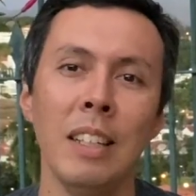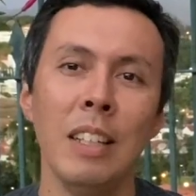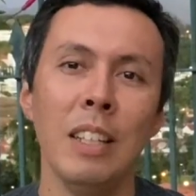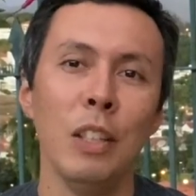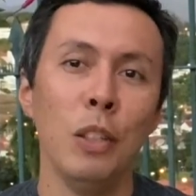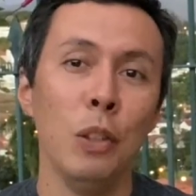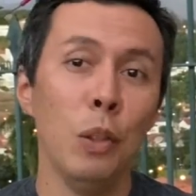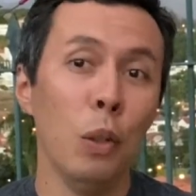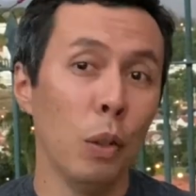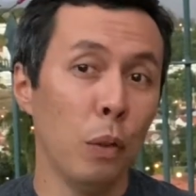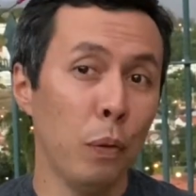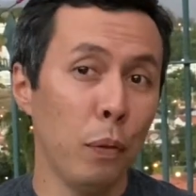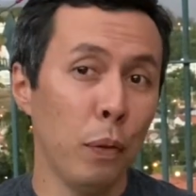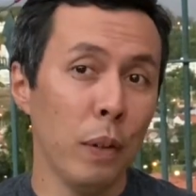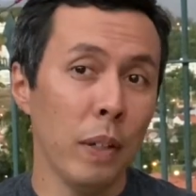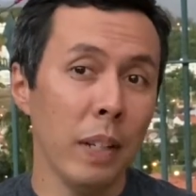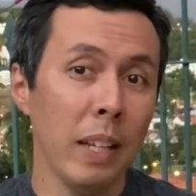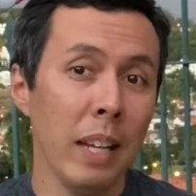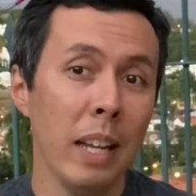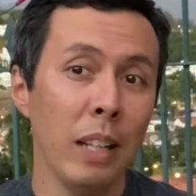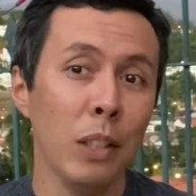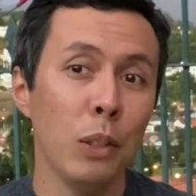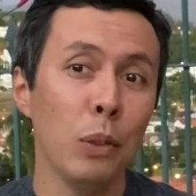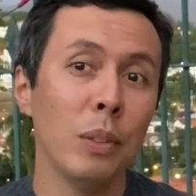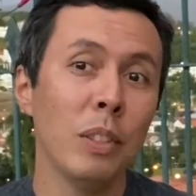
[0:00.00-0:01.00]
Don't
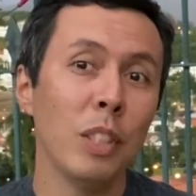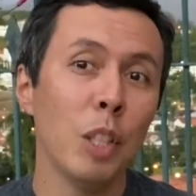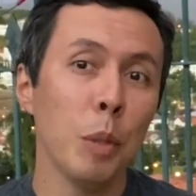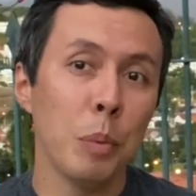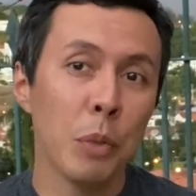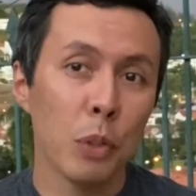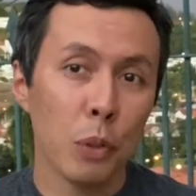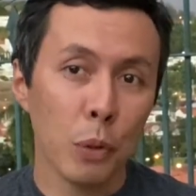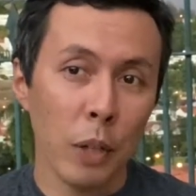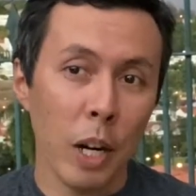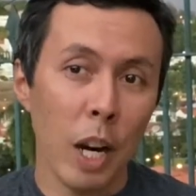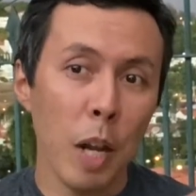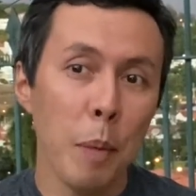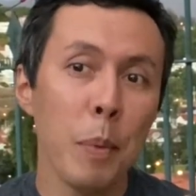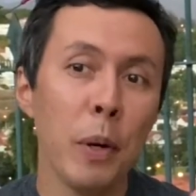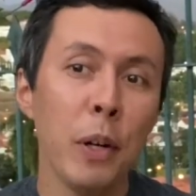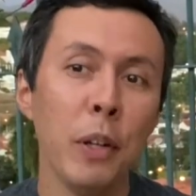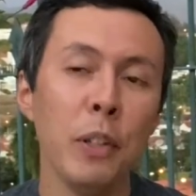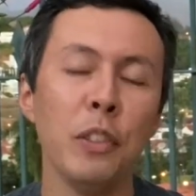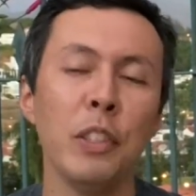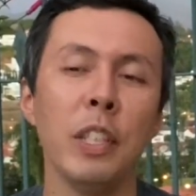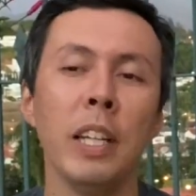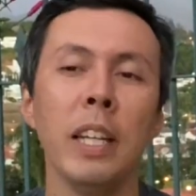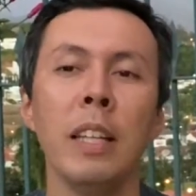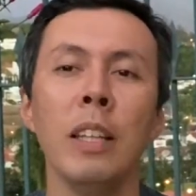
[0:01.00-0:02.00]
forget to subscribe our
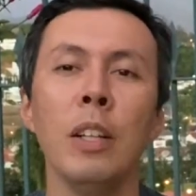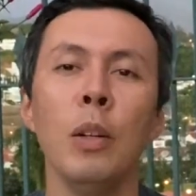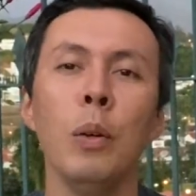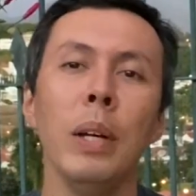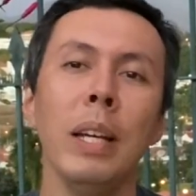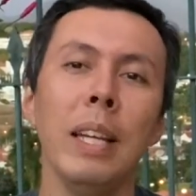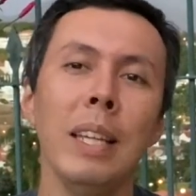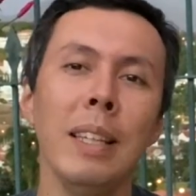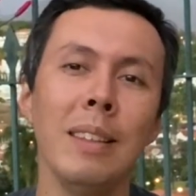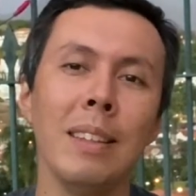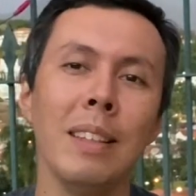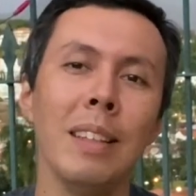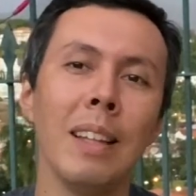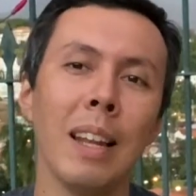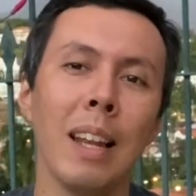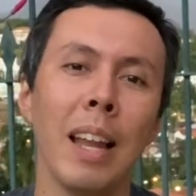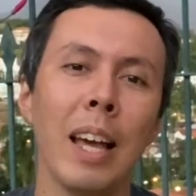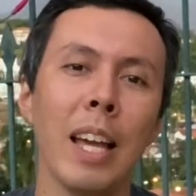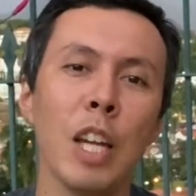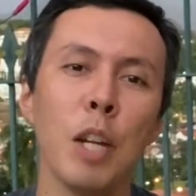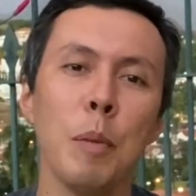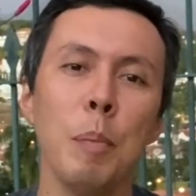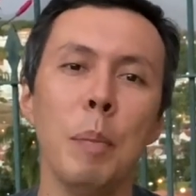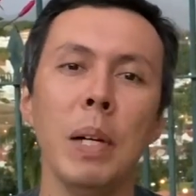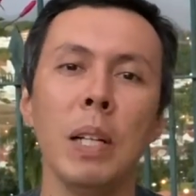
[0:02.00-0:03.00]
channel, hit the
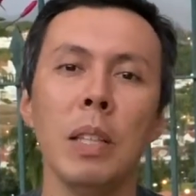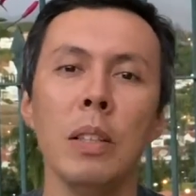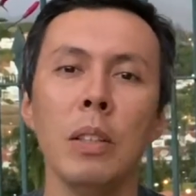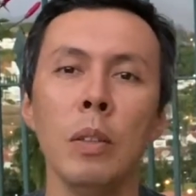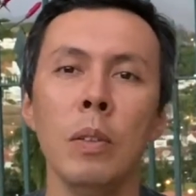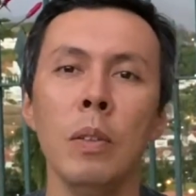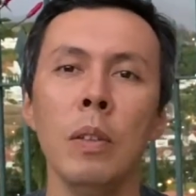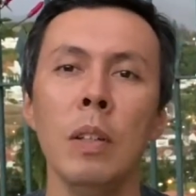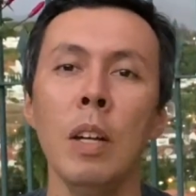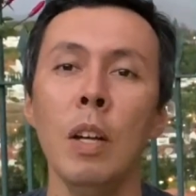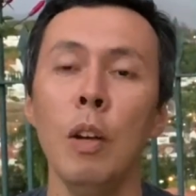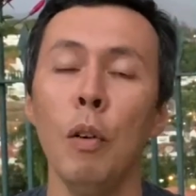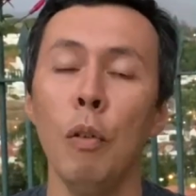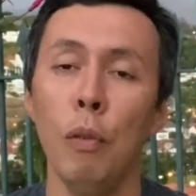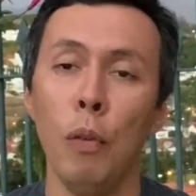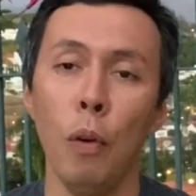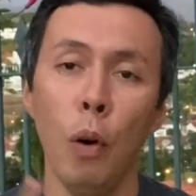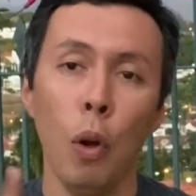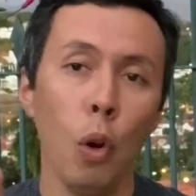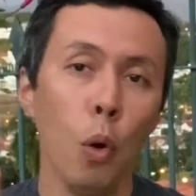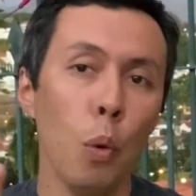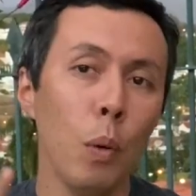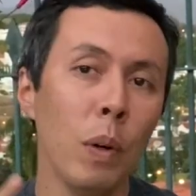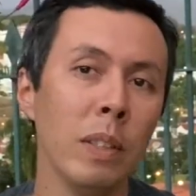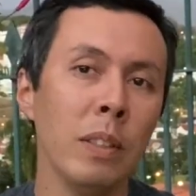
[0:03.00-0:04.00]
like button,
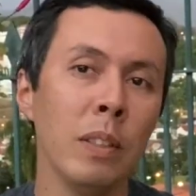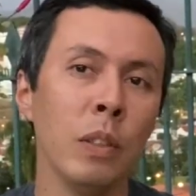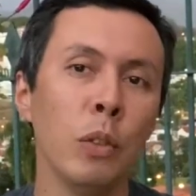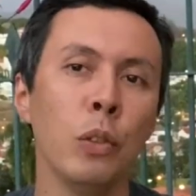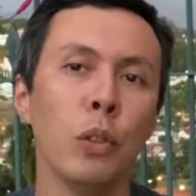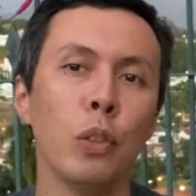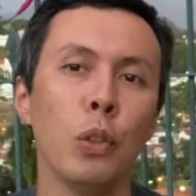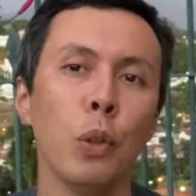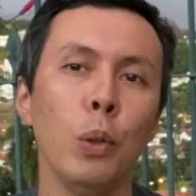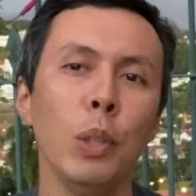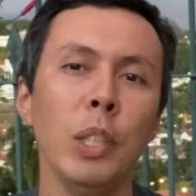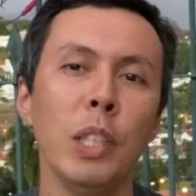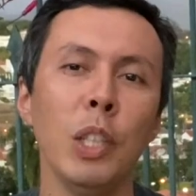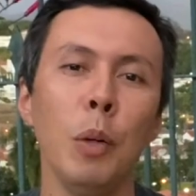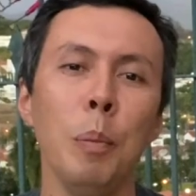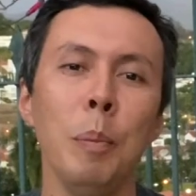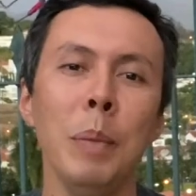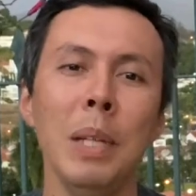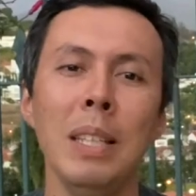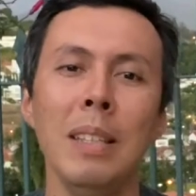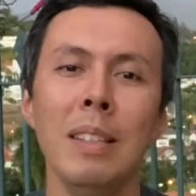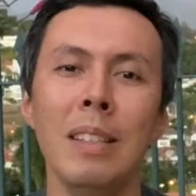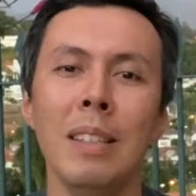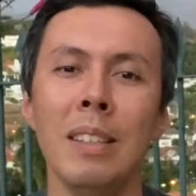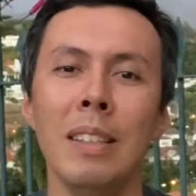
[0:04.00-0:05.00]
follow us on social
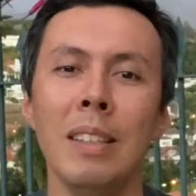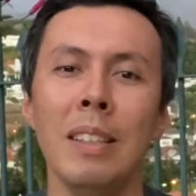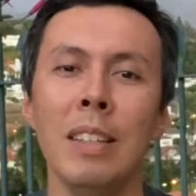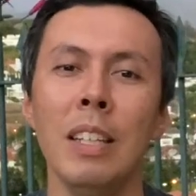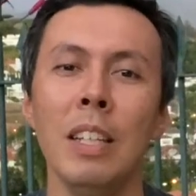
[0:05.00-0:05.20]
media.